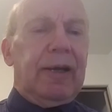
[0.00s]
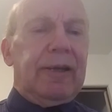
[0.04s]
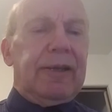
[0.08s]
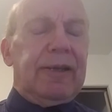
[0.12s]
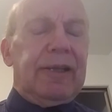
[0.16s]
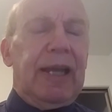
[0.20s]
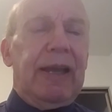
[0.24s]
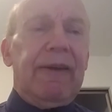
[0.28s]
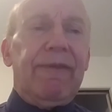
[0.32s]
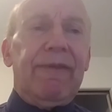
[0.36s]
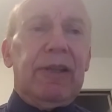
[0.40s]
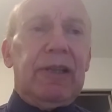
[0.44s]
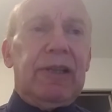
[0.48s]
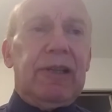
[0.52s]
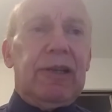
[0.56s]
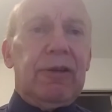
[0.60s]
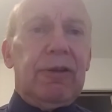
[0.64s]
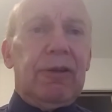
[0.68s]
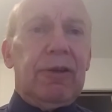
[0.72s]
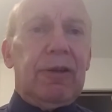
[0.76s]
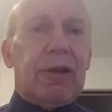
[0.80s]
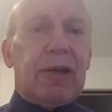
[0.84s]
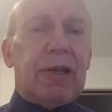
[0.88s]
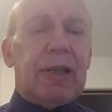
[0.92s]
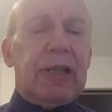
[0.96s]
You have
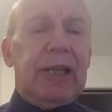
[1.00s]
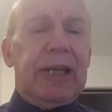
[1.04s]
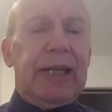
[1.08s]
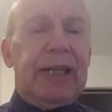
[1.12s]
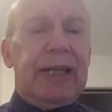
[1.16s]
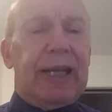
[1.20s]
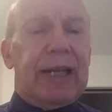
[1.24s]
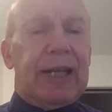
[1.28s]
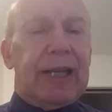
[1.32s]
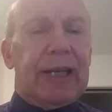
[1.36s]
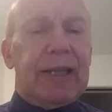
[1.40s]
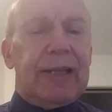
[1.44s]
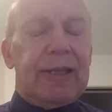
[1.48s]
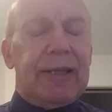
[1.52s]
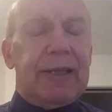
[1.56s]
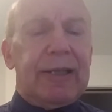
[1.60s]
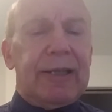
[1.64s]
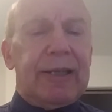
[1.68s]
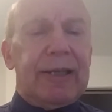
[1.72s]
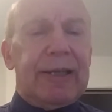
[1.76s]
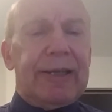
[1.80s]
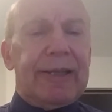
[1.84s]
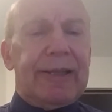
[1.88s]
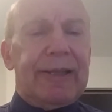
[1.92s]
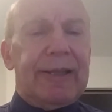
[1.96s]
interior cleaning, and
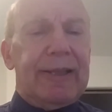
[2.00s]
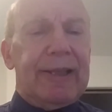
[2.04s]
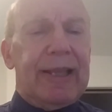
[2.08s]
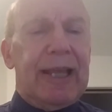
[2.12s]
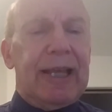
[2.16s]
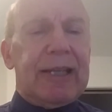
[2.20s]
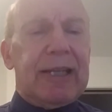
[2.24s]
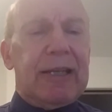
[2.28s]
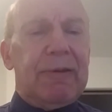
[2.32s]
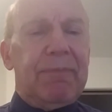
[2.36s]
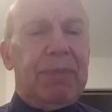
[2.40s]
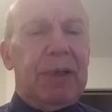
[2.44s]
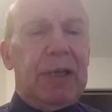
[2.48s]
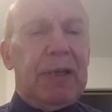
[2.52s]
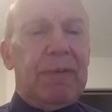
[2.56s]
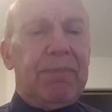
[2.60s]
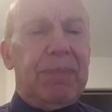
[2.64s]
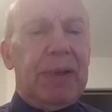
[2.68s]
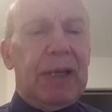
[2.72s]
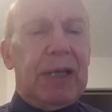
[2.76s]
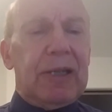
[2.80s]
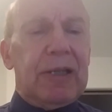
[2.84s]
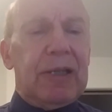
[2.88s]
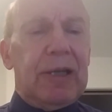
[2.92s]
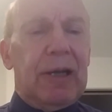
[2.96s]
that can be a
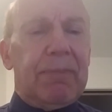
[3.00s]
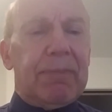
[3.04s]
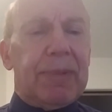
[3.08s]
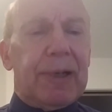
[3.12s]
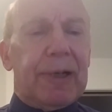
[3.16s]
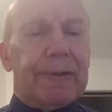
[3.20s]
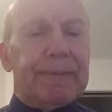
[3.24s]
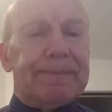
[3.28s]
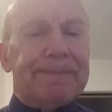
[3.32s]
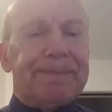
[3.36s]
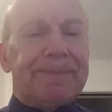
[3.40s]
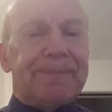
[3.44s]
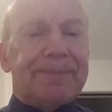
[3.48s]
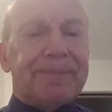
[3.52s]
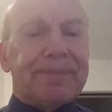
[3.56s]
big number.